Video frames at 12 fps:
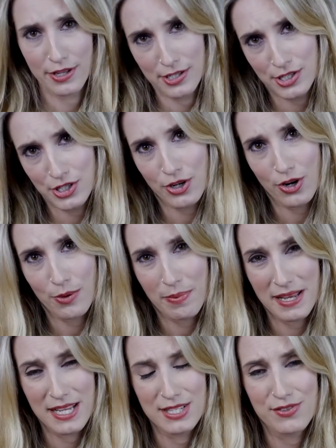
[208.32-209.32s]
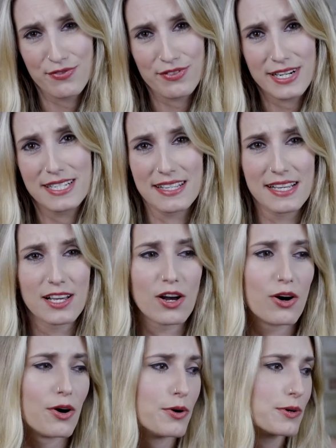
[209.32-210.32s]
the shop, it's freezing
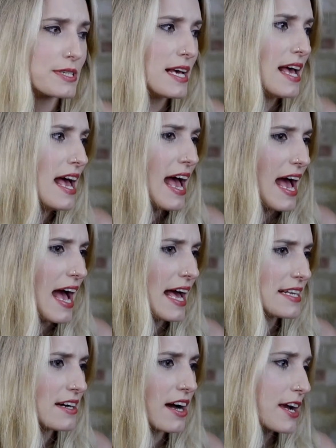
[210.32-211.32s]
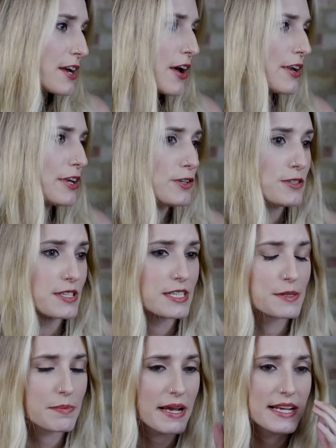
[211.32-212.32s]
cold, and I can only use
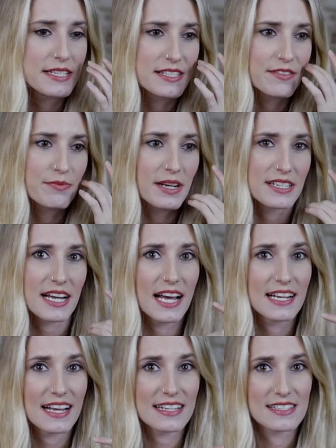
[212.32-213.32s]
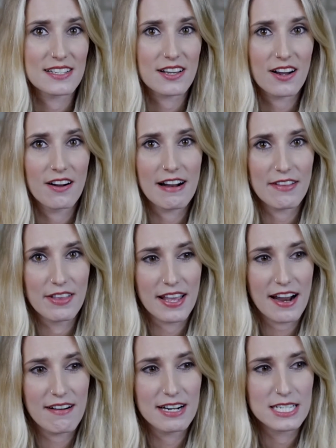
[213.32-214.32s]
this space if my dad has the car out the
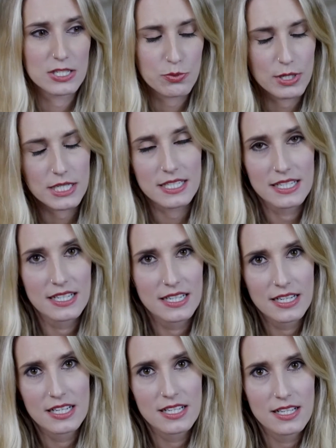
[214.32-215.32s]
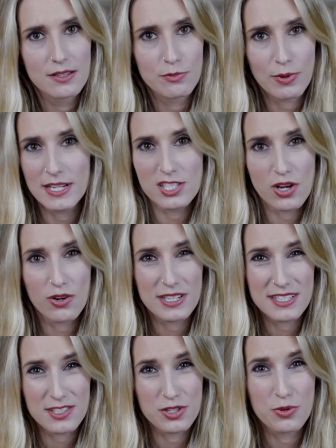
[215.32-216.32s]
garage, which when it's
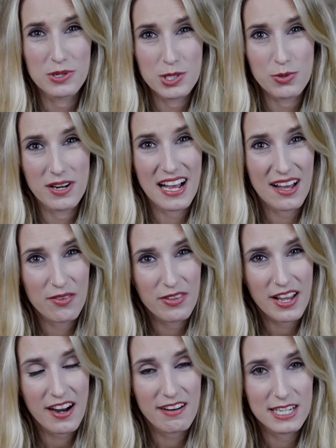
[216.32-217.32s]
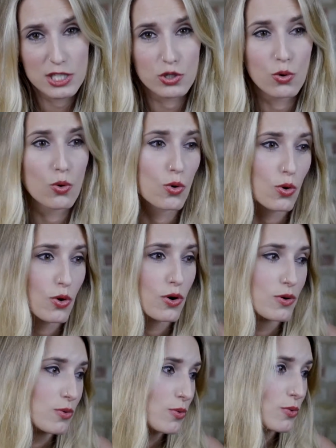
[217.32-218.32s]
cold he doesn't always want it out the garage, or
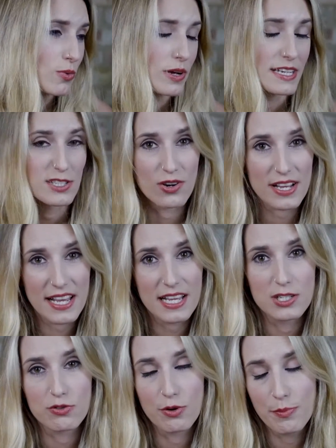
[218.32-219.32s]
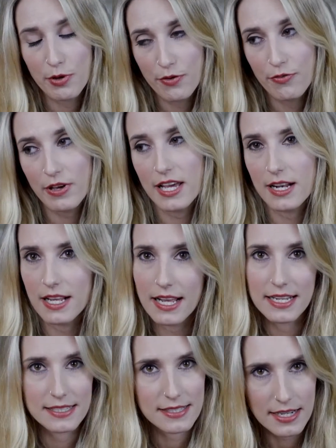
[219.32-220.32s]
he's not here to remove it,
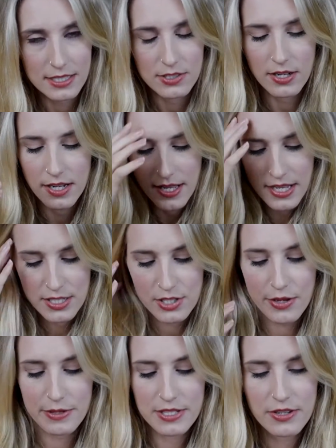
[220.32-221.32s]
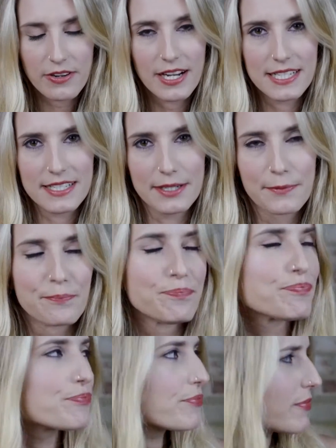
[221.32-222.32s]
etc. So it's not ideal.
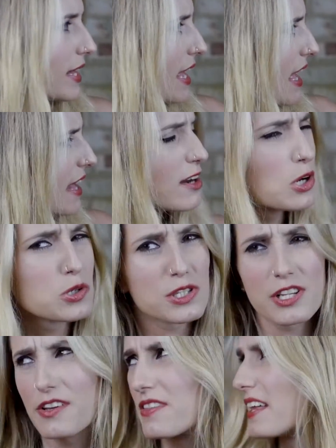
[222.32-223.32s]
And I also